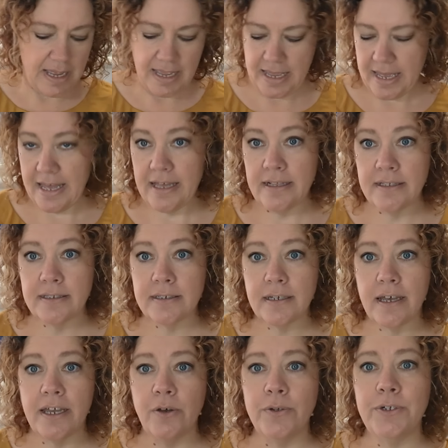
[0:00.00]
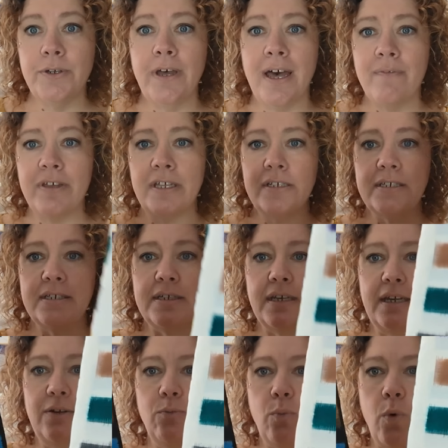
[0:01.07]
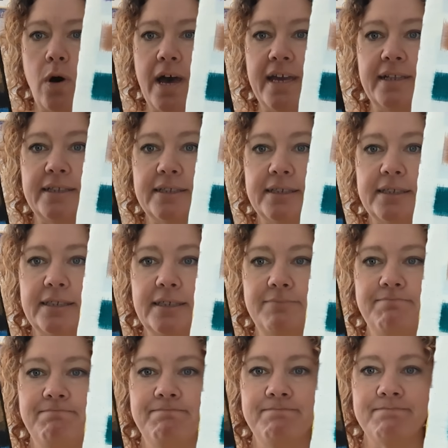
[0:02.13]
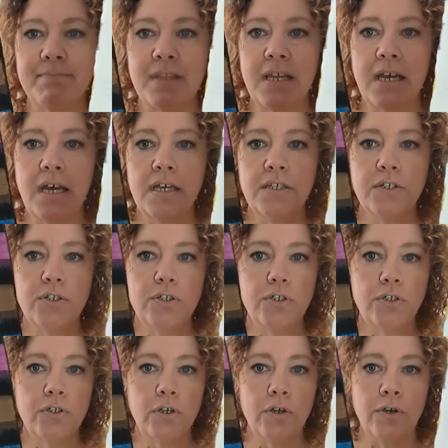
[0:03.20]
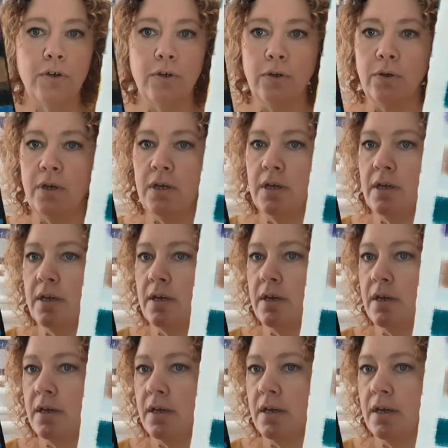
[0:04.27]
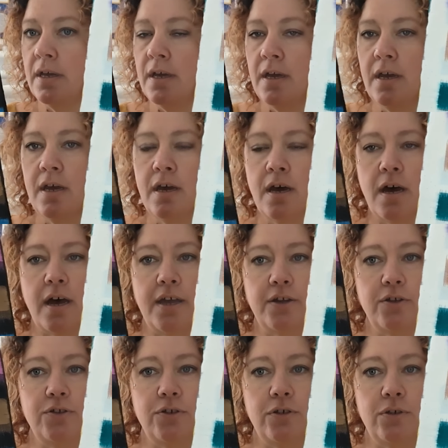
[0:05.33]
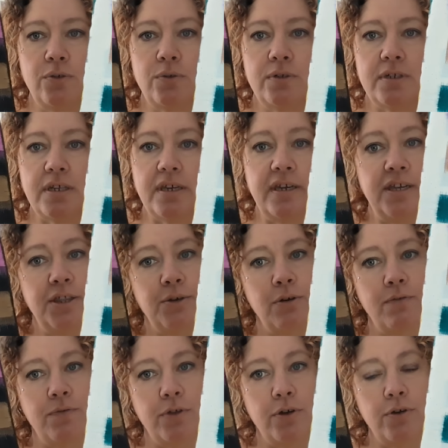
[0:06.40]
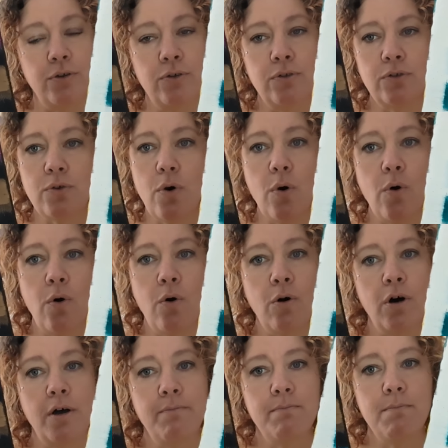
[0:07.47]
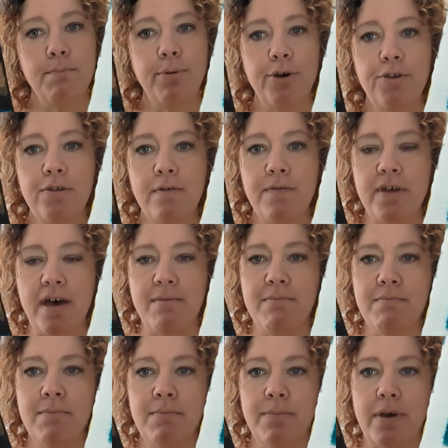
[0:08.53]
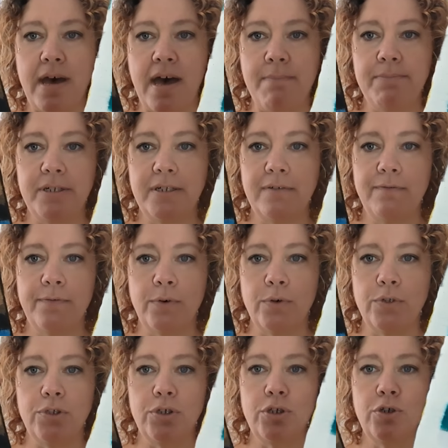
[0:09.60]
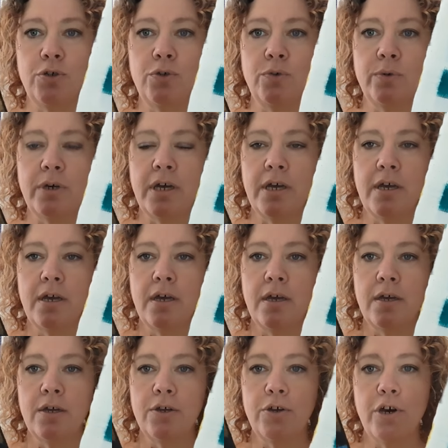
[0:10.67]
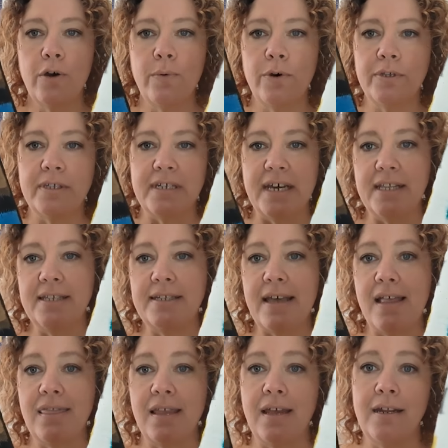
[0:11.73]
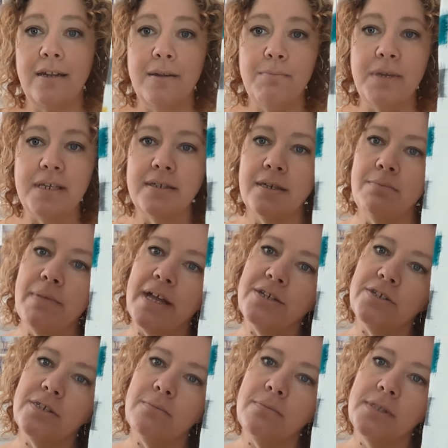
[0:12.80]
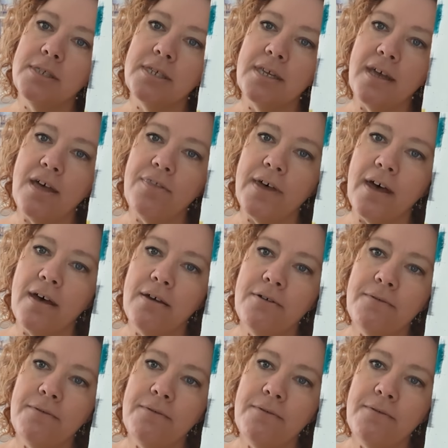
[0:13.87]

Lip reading: And I also have it in white. So I could use either of those or both of them perhaps for 2 Co-ord sets and then mix and match them together.